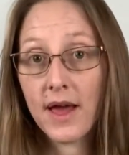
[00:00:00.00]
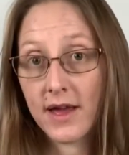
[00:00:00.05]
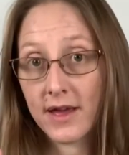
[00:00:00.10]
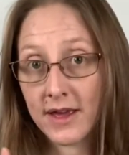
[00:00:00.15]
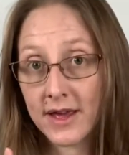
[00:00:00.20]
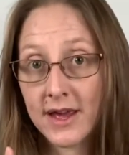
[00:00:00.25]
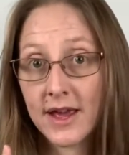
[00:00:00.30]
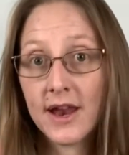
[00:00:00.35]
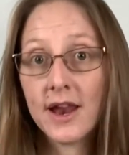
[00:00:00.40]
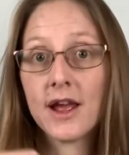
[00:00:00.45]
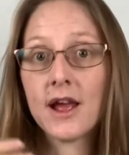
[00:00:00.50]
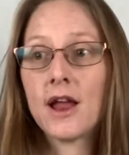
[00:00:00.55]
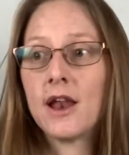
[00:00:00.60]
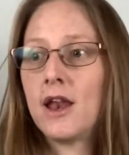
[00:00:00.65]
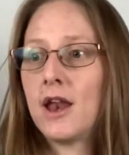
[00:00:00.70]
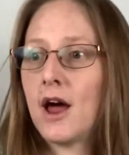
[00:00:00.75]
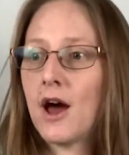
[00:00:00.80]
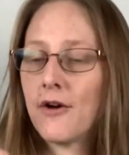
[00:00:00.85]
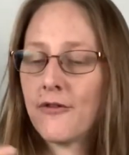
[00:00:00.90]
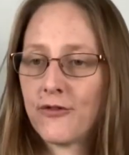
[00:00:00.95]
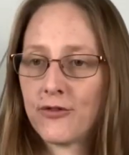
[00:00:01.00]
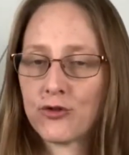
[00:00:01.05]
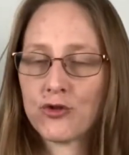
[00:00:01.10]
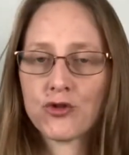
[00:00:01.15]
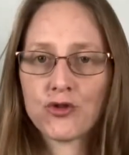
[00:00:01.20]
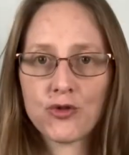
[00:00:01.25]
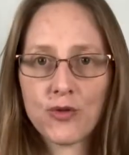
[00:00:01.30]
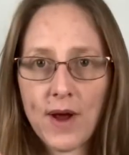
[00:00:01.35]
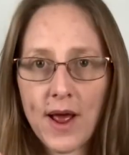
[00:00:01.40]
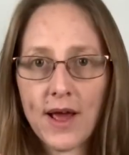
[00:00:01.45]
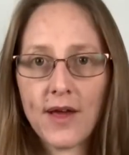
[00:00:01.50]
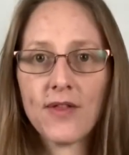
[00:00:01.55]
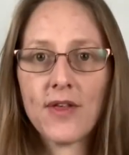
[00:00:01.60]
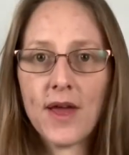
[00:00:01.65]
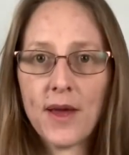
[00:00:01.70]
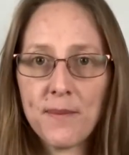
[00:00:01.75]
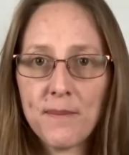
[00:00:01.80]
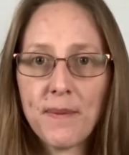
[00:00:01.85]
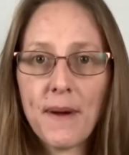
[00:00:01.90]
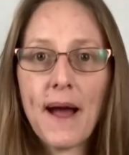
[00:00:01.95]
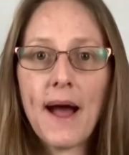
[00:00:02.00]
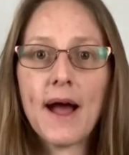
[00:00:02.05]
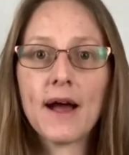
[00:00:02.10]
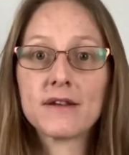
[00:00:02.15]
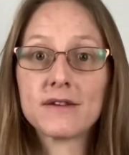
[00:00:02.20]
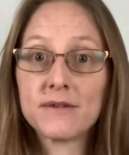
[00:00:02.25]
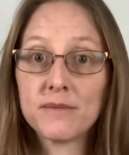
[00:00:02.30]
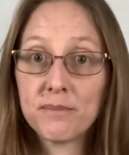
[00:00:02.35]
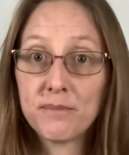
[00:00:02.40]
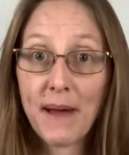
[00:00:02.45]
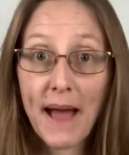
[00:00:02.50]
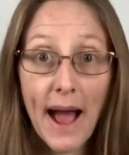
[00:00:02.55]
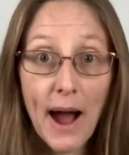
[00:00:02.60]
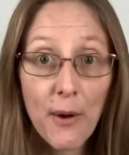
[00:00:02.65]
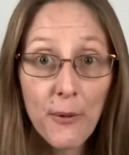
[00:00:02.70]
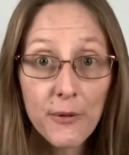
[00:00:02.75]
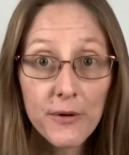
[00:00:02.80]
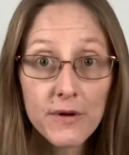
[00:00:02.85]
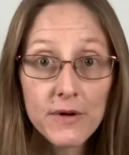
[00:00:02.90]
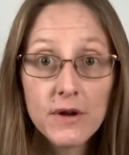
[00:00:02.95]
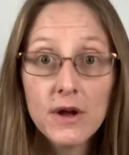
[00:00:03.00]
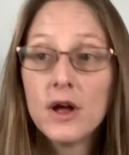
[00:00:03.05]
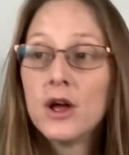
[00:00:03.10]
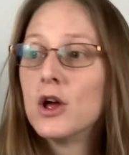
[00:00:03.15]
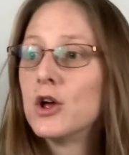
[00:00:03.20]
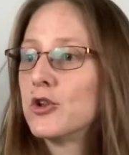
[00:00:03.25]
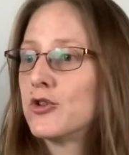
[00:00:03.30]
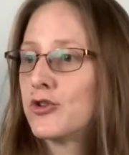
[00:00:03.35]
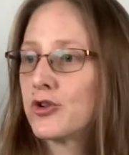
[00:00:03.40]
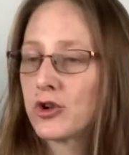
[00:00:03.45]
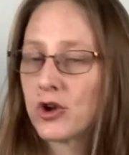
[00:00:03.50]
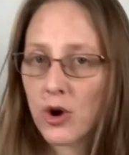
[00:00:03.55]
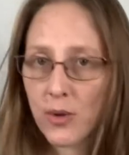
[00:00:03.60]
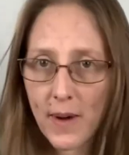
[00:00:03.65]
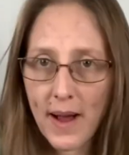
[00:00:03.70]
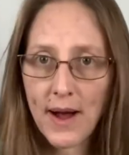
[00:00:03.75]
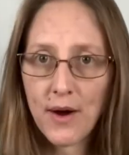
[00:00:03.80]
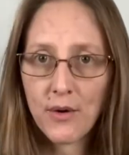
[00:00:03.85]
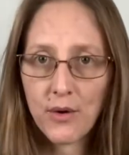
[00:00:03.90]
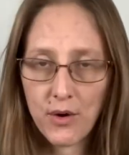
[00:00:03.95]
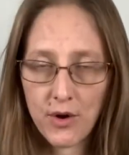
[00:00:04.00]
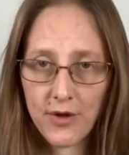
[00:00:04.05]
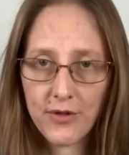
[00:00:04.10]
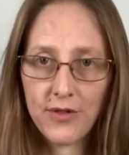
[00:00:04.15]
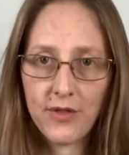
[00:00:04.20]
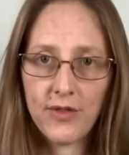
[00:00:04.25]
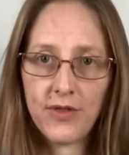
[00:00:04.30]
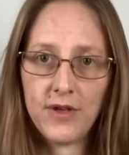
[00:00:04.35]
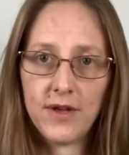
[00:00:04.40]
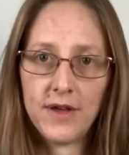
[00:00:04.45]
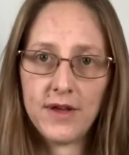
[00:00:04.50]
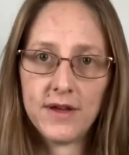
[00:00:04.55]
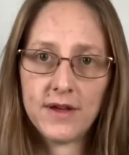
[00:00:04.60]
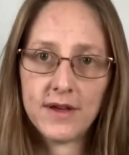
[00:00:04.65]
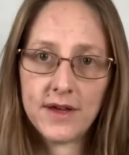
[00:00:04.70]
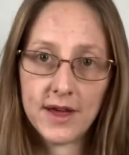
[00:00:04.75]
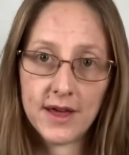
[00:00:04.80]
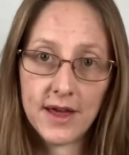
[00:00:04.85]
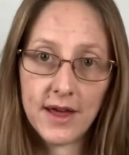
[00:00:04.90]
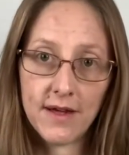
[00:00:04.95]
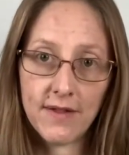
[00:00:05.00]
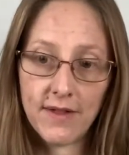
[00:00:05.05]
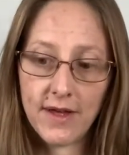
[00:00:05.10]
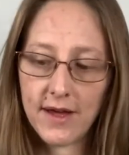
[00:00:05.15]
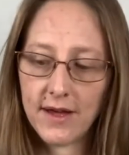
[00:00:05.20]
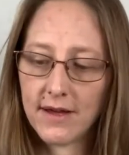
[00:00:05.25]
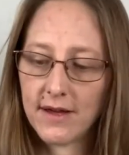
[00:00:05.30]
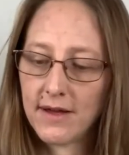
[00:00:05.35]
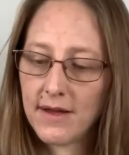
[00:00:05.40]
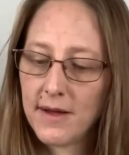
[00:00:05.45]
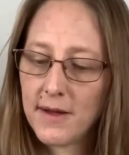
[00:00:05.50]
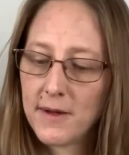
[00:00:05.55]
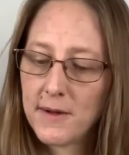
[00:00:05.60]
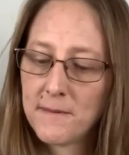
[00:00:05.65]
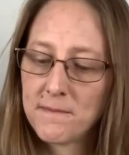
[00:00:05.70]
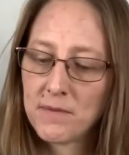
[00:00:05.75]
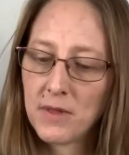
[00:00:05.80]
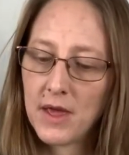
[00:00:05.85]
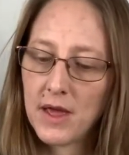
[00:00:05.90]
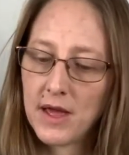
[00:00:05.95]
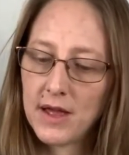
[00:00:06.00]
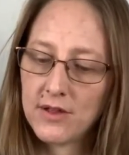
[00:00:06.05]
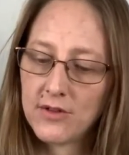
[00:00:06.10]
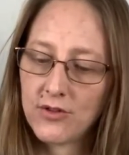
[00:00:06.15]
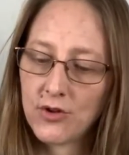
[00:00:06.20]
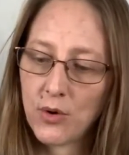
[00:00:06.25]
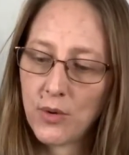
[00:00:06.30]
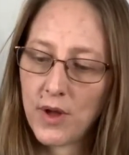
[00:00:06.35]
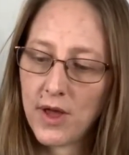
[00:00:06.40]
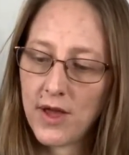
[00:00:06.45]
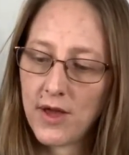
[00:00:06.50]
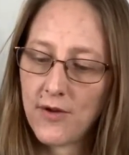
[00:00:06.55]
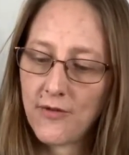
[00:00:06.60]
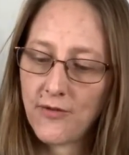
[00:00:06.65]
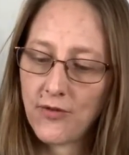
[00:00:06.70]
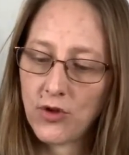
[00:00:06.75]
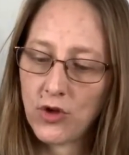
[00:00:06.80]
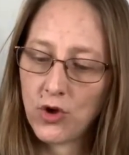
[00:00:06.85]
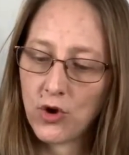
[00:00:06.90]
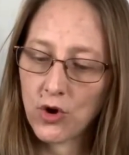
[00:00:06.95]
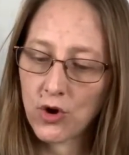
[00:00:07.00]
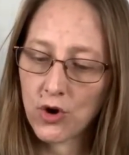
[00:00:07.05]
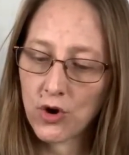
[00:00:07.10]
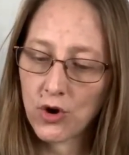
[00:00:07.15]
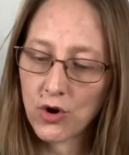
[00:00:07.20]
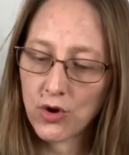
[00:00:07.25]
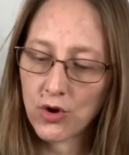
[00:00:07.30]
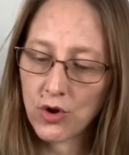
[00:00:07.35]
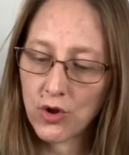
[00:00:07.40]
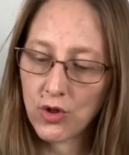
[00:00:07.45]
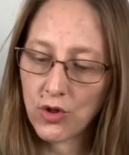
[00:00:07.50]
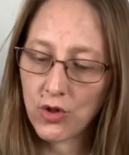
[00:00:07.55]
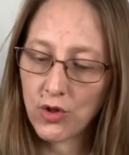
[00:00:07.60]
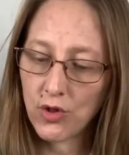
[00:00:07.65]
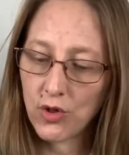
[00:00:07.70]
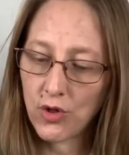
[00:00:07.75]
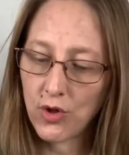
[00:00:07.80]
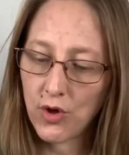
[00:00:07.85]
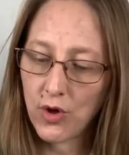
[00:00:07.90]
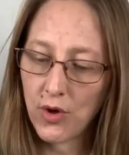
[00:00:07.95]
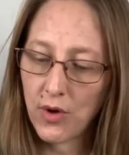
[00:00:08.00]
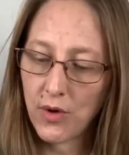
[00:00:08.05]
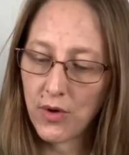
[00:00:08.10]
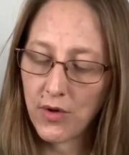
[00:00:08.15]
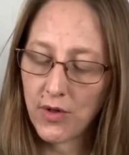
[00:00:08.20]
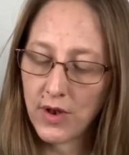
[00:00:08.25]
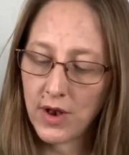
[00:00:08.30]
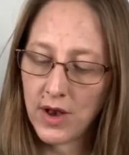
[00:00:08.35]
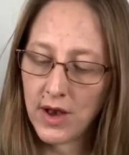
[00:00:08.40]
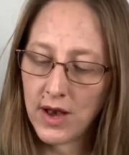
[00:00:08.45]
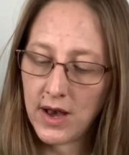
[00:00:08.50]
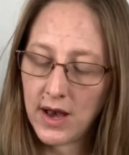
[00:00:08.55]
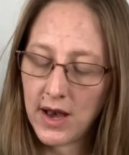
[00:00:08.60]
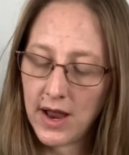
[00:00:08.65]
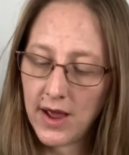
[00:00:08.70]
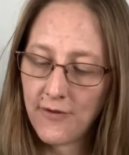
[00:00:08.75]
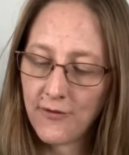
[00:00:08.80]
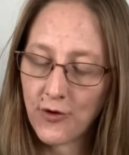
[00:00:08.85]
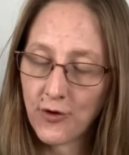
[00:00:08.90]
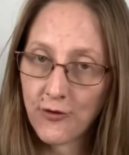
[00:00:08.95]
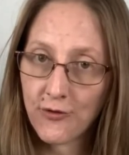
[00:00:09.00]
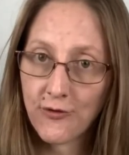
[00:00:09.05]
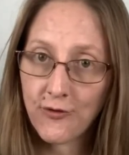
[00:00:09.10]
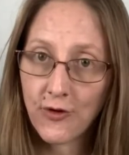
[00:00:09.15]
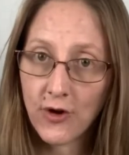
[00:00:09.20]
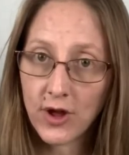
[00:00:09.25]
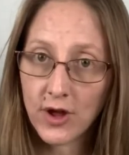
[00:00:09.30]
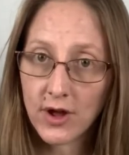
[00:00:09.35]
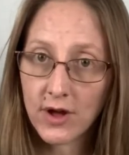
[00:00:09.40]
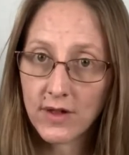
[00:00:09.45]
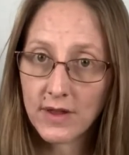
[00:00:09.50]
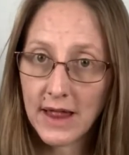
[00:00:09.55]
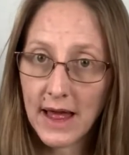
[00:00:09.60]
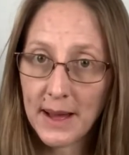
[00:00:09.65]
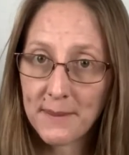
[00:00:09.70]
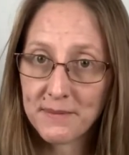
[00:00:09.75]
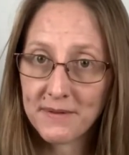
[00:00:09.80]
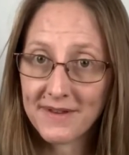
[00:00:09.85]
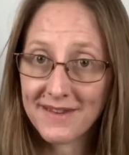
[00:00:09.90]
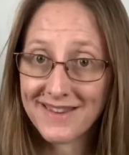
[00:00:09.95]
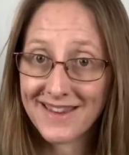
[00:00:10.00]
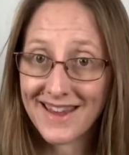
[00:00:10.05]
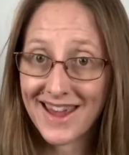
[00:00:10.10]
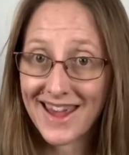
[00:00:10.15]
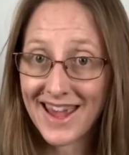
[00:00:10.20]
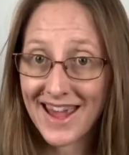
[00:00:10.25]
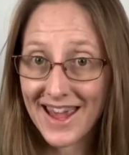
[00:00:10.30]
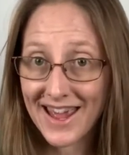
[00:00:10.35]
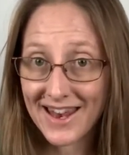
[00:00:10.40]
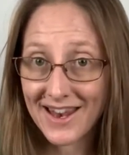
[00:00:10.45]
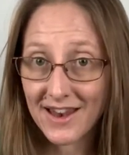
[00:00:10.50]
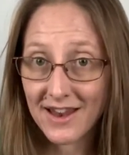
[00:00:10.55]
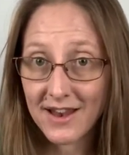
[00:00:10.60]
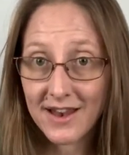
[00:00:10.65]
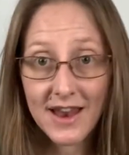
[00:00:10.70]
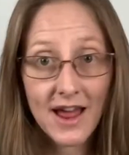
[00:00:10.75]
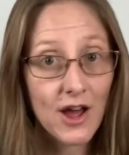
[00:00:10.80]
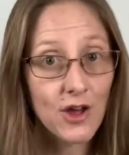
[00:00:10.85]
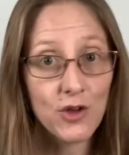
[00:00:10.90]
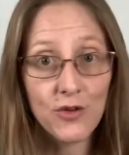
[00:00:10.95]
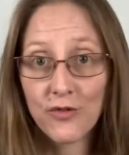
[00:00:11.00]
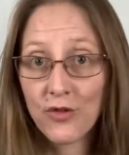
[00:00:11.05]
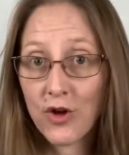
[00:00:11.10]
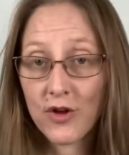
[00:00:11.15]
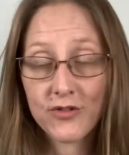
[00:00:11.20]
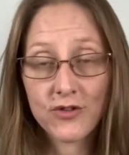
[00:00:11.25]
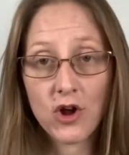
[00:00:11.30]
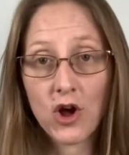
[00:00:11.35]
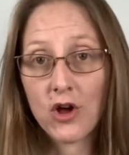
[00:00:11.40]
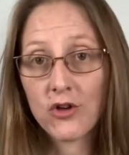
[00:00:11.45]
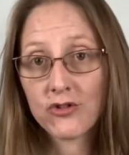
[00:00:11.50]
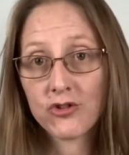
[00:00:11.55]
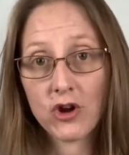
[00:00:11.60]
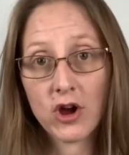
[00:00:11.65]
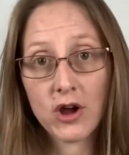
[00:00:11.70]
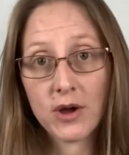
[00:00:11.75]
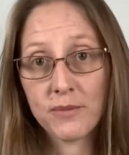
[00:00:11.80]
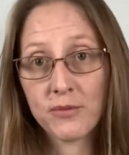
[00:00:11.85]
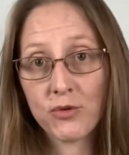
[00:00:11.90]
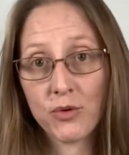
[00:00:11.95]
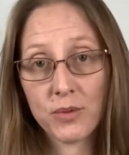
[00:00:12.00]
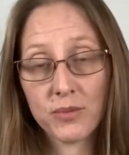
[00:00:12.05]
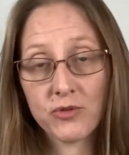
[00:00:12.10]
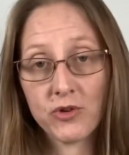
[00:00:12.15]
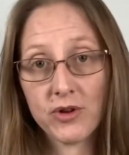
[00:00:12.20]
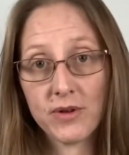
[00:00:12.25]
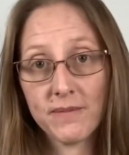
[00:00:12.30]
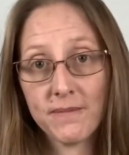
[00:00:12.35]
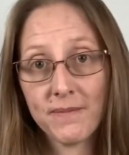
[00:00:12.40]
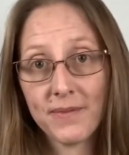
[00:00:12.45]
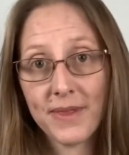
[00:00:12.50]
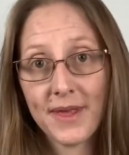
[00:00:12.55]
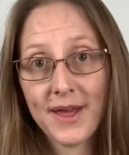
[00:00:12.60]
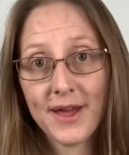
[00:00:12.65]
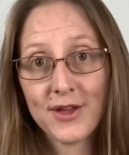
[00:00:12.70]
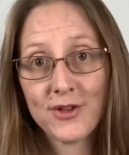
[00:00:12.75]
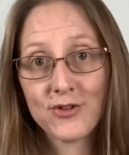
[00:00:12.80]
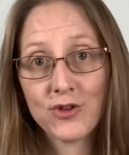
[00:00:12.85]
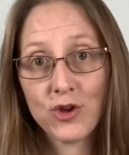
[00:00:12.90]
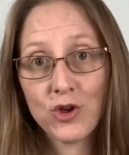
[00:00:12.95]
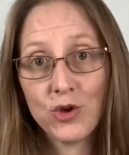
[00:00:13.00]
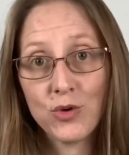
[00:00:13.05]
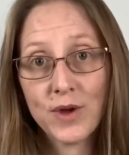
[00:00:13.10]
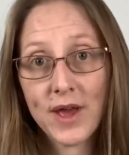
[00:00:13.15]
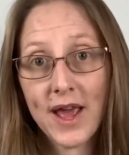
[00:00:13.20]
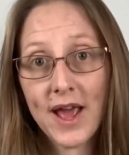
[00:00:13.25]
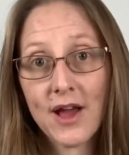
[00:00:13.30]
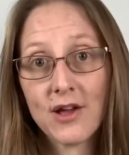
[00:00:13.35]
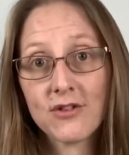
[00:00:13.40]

getting enough strength, impact, power to go out on the kicking leg. And so if you're if your foot collapses in, now you've lost all shock absorption. So you can't